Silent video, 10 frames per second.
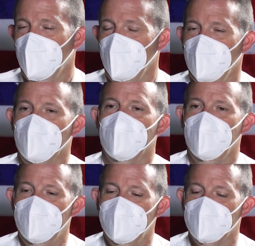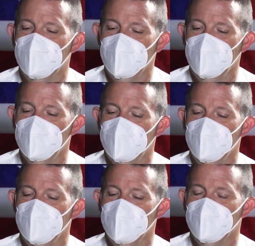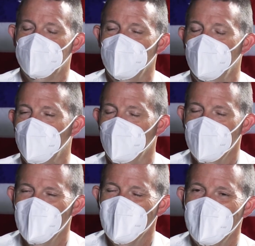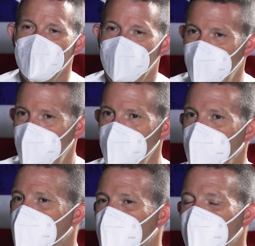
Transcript: here we are in the studio today,